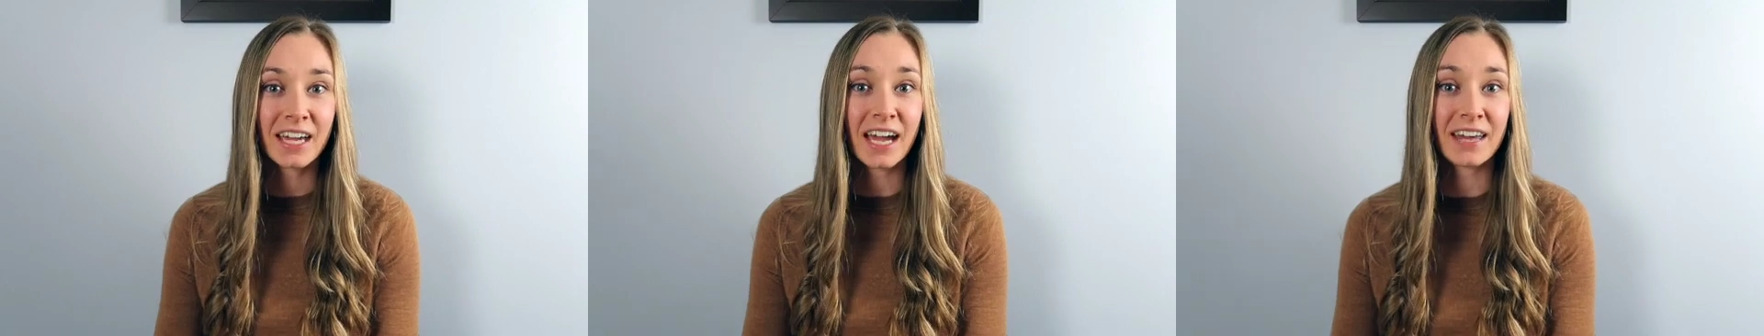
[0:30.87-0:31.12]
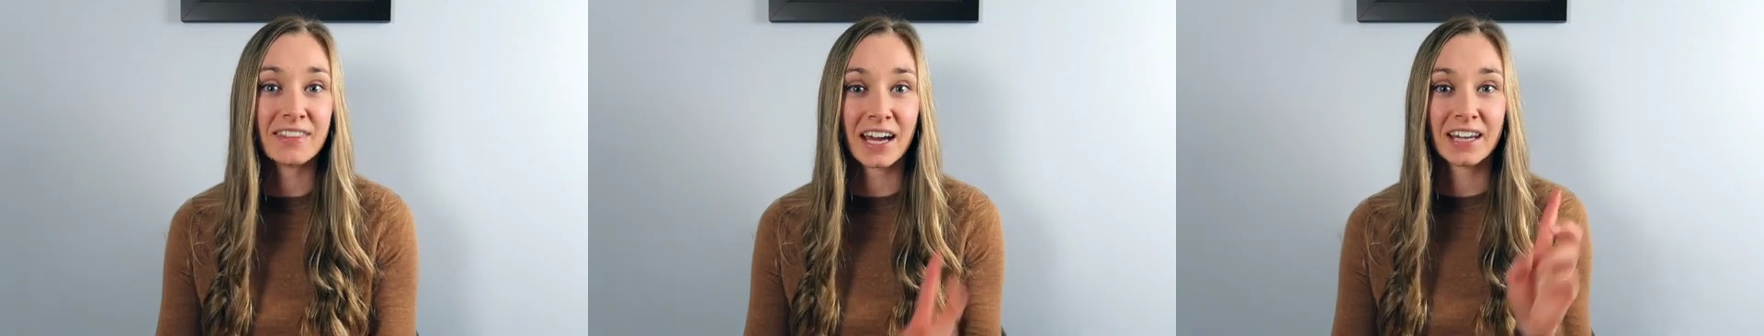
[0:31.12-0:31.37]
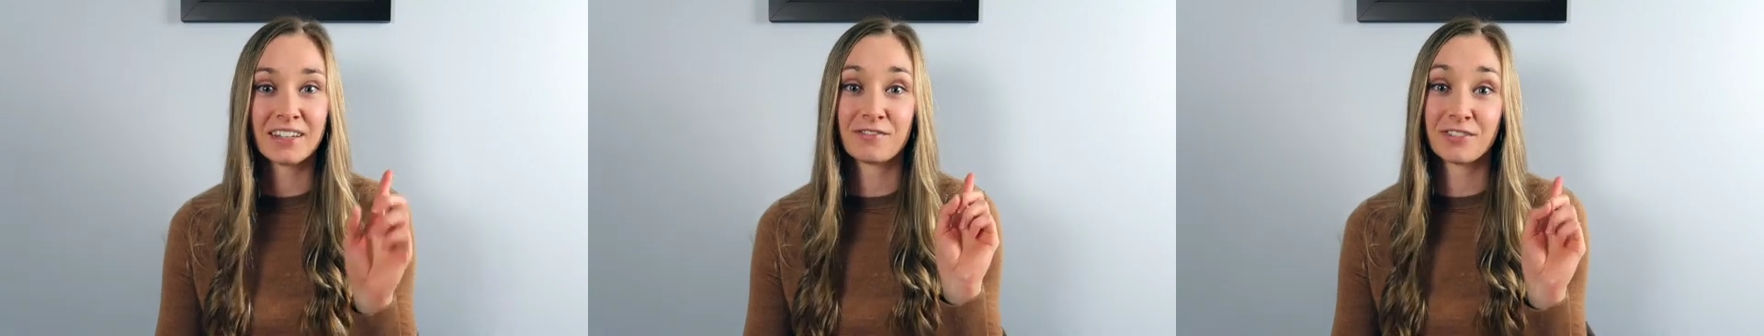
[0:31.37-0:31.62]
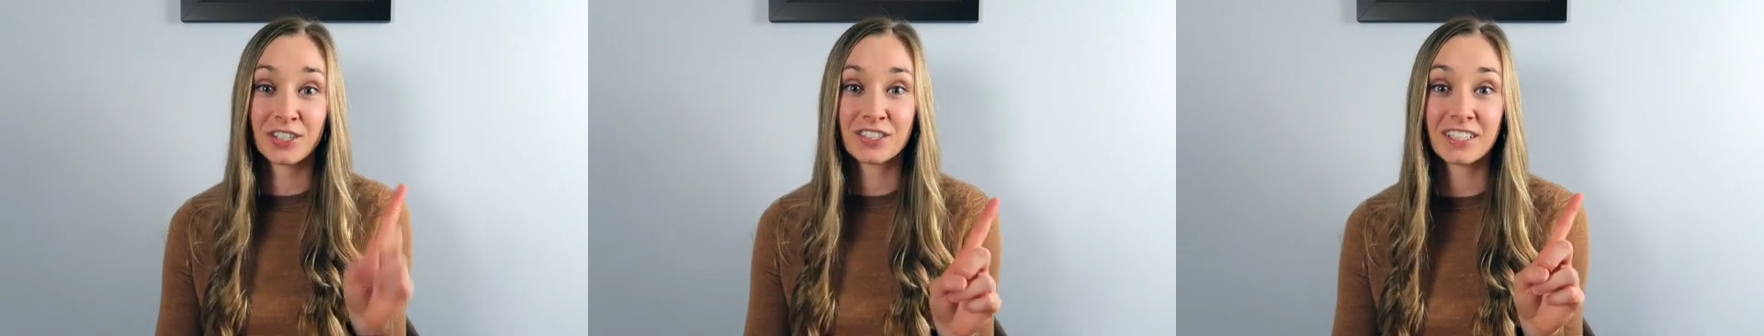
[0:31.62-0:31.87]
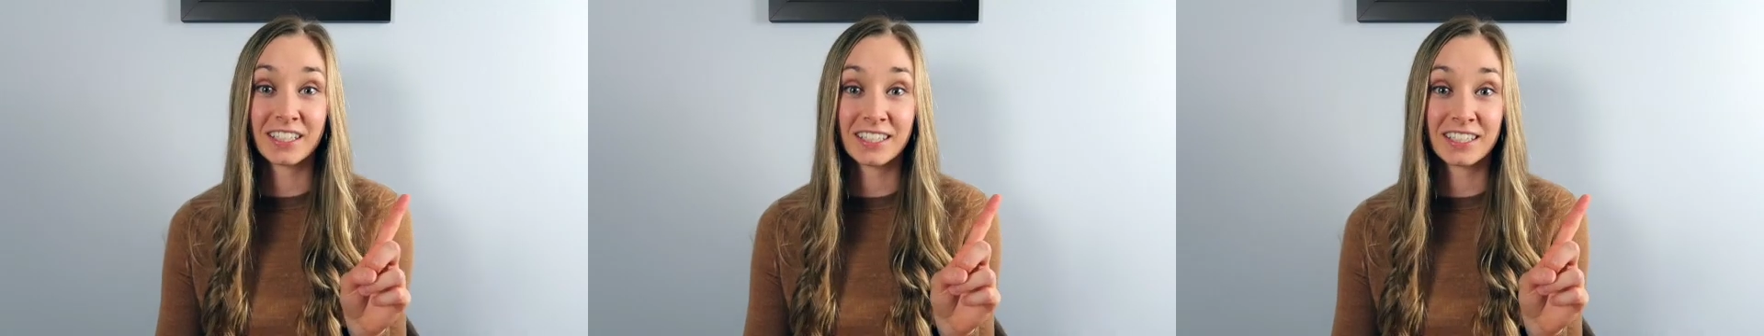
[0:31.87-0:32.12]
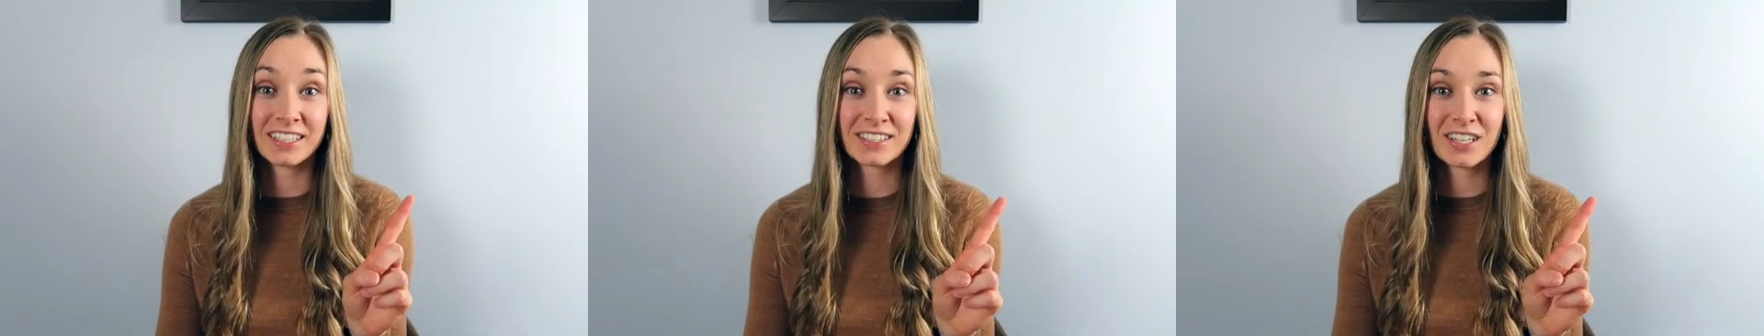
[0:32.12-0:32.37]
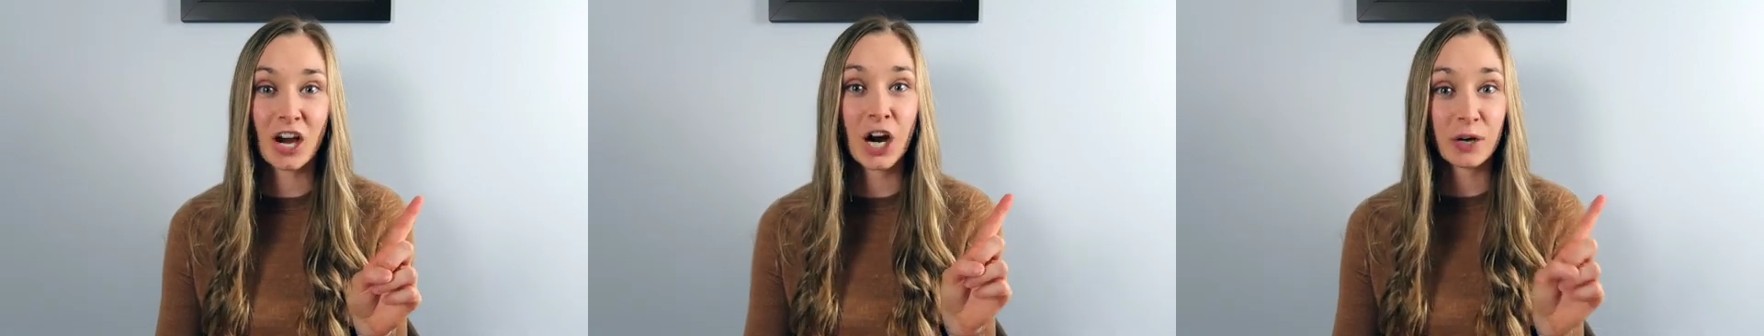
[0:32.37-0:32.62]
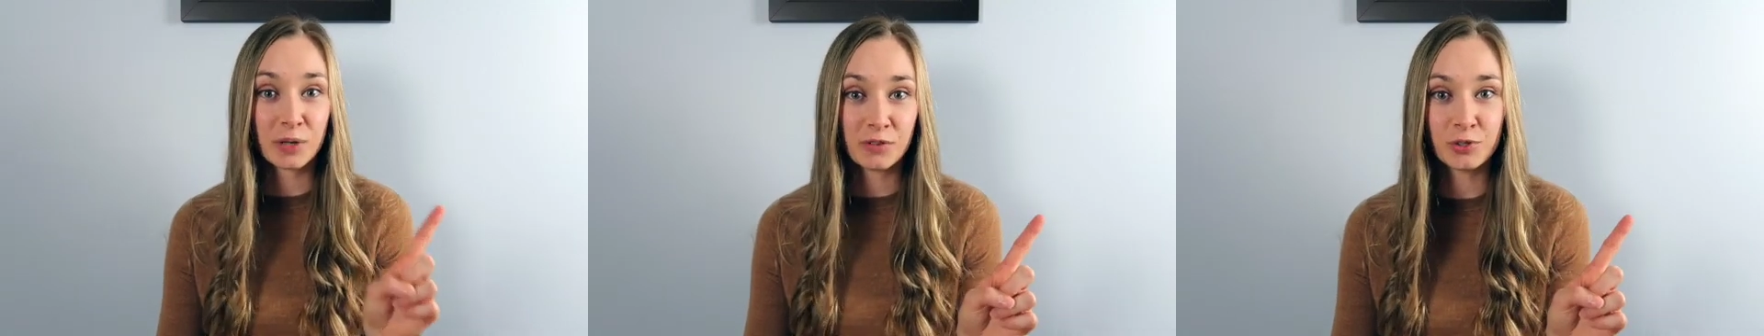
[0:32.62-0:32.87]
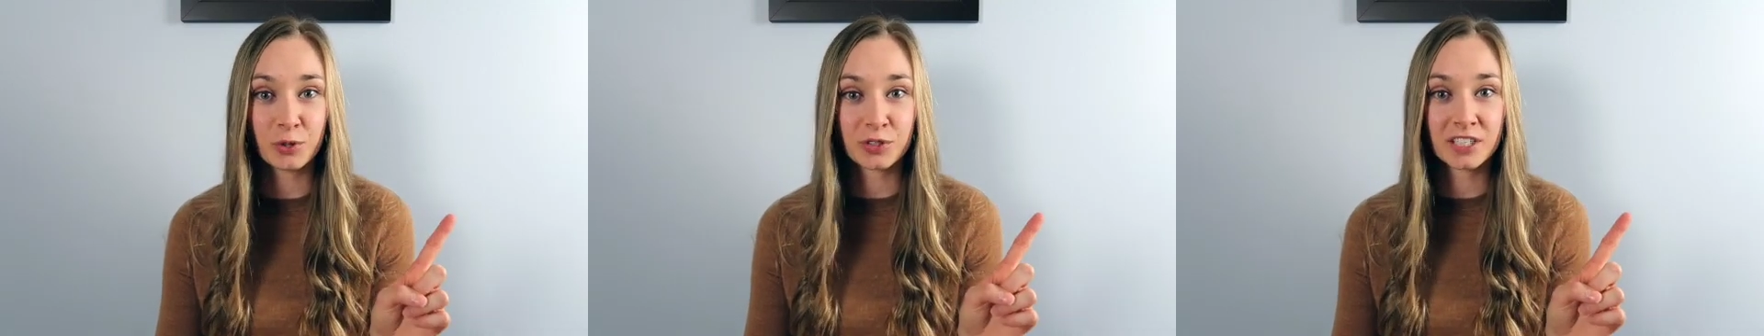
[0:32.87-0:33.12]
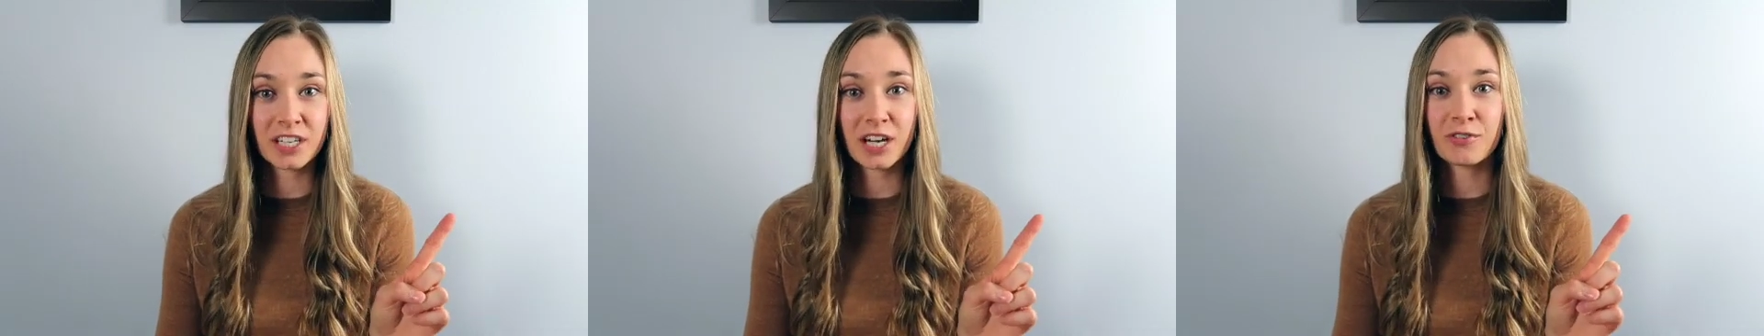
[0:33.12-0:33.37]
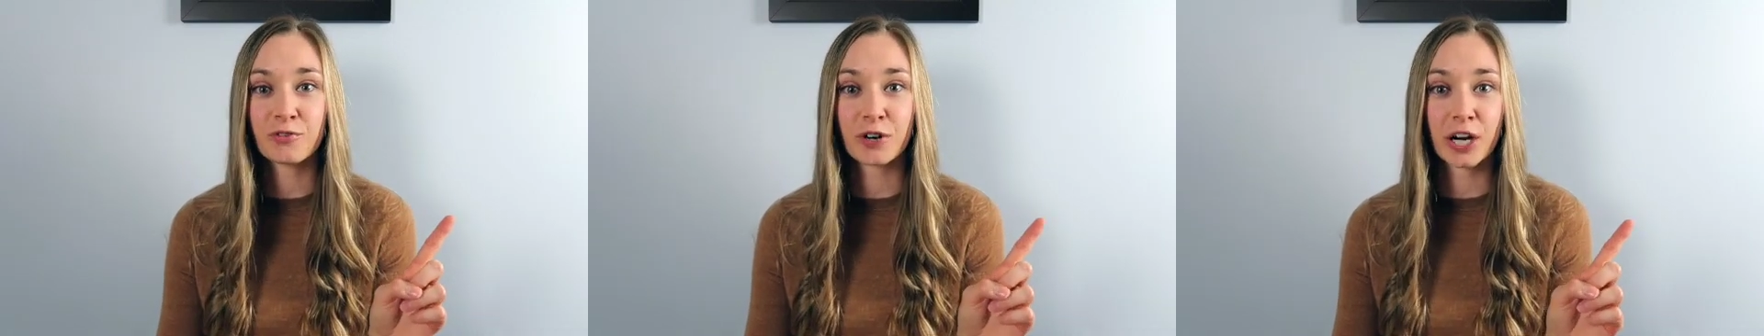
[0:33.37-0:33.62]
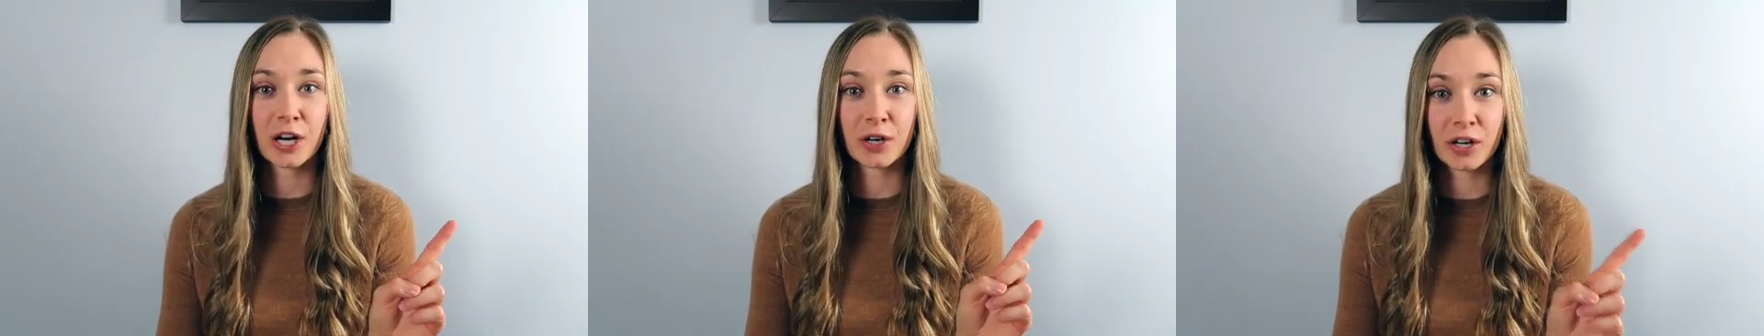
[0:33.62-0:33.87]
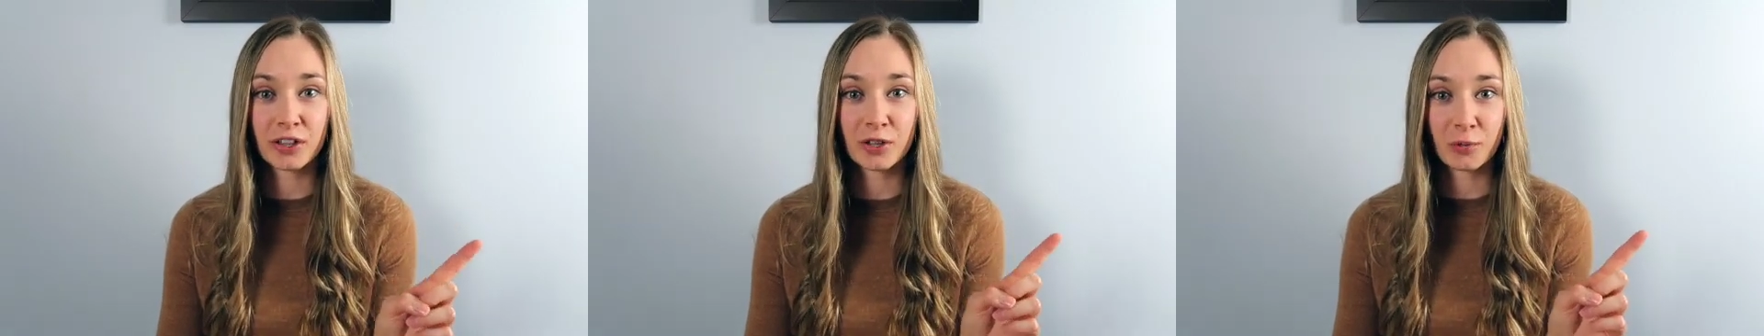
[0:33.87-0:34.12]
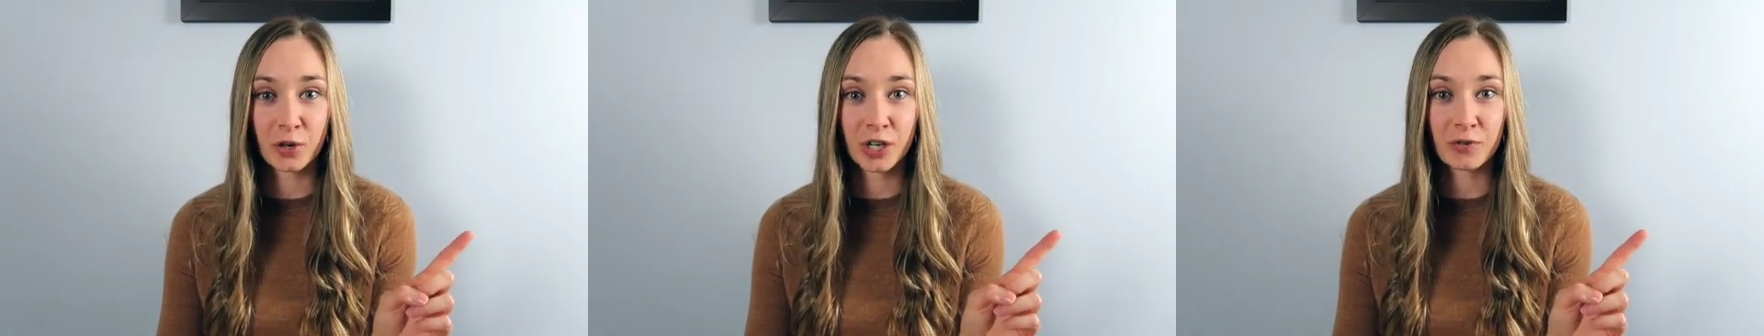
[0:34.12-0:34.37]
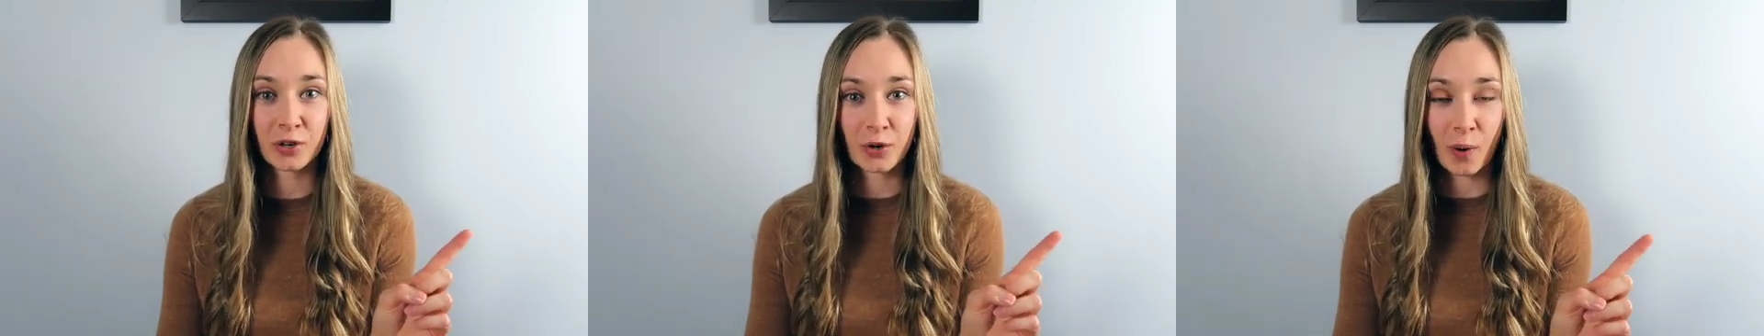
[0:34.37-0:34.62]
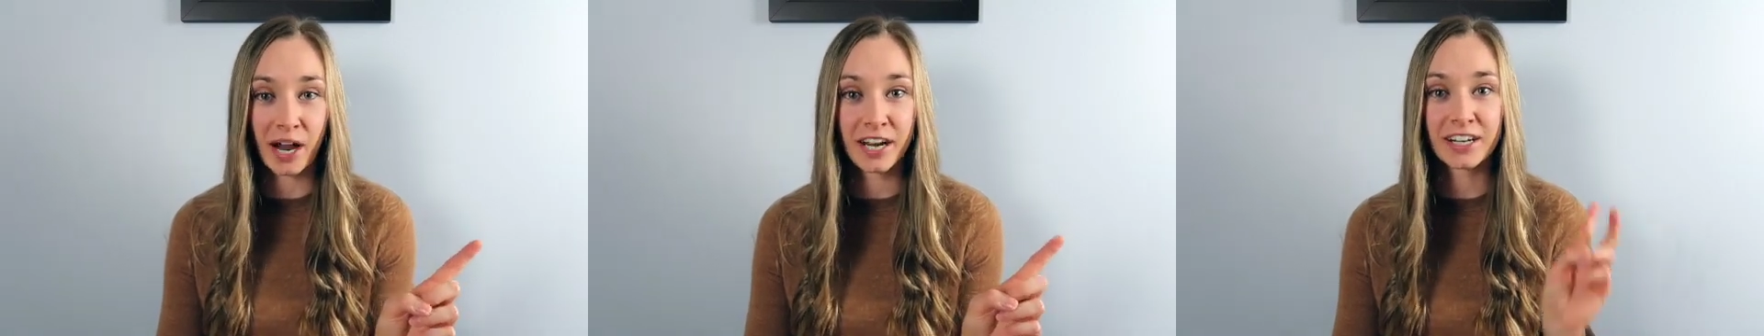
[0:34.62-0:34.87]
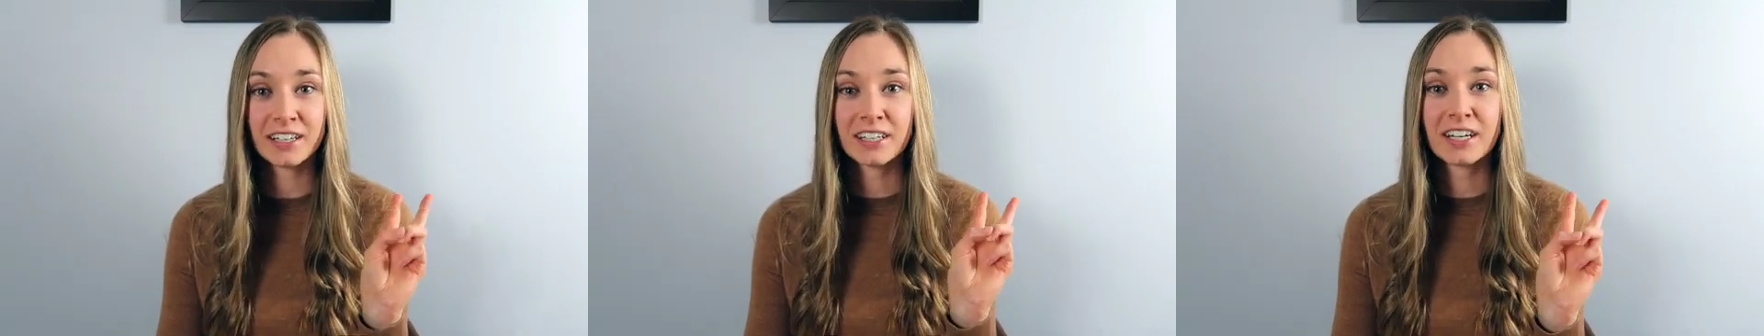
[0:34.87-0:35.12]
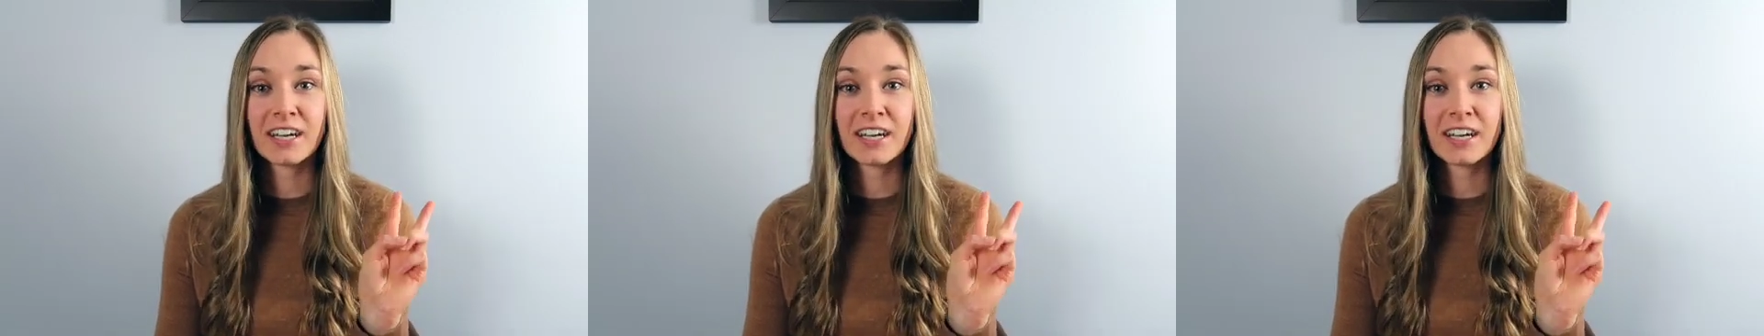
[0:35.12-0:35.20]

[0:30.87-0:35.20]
and that first is, are we fueled enough for the work required?